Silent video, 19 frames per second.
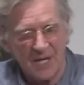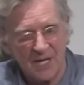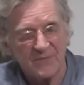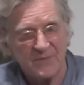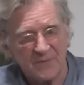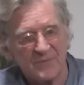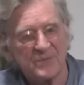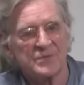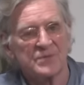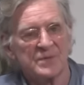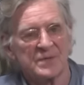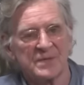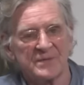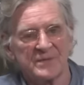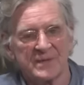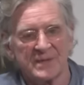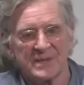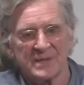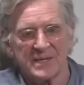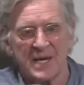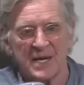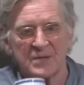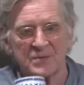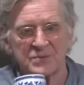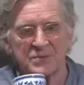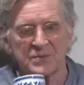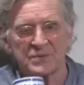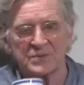Even you're living in the
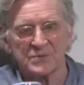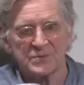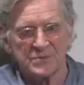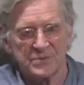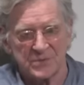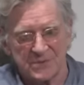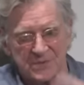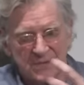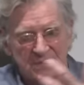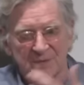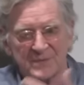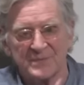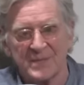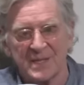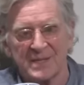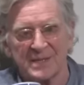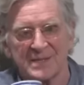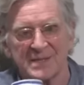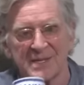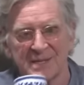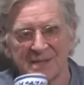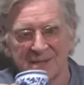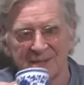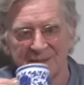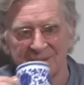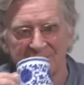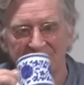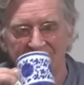household, you should start meditating
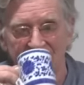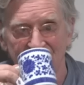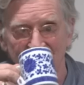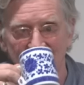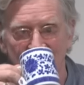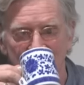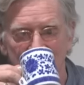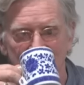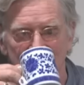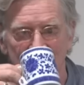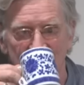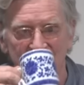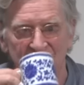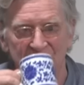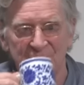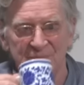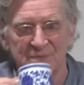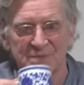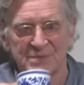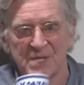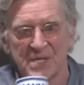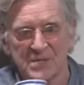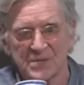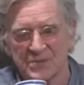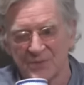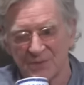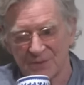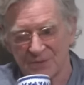at home and change the
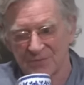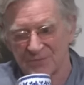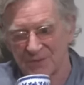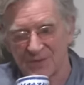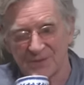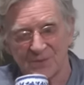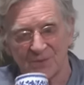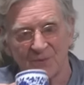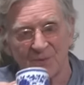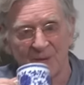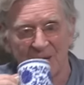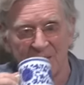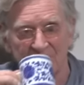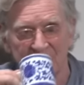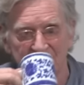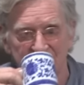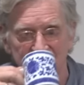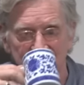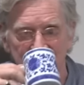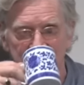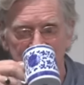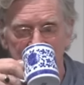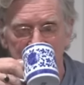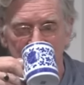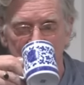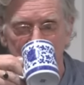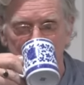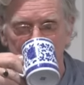way you treat your wife and your
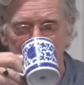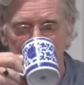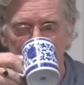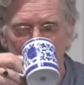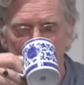daughter.